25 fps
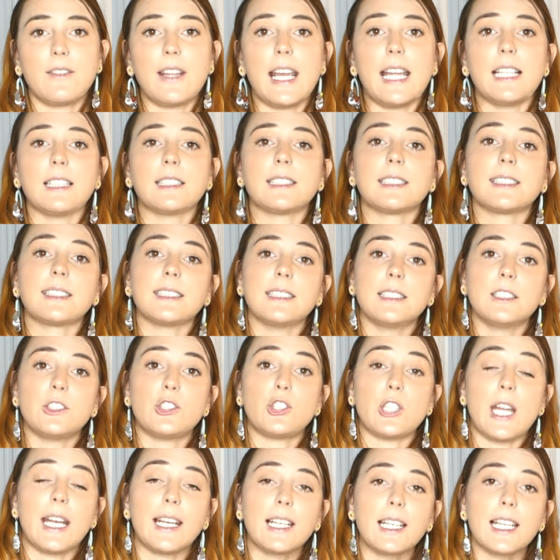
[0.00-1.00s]
then
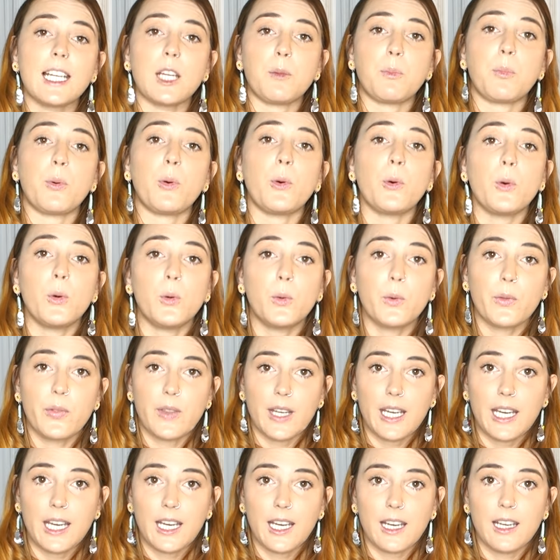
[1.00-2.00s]
gently pull
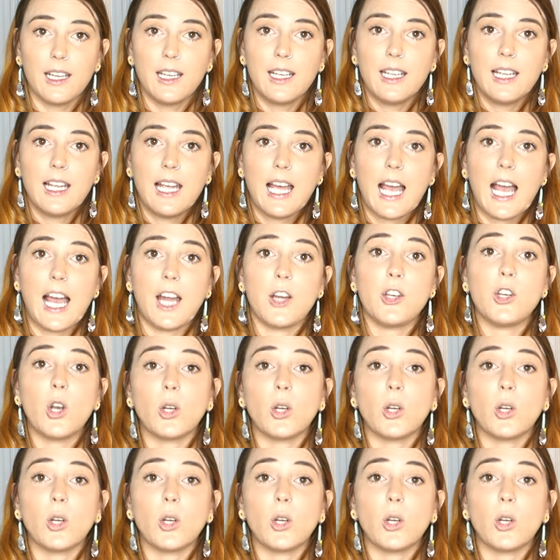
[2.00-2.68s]
the uh,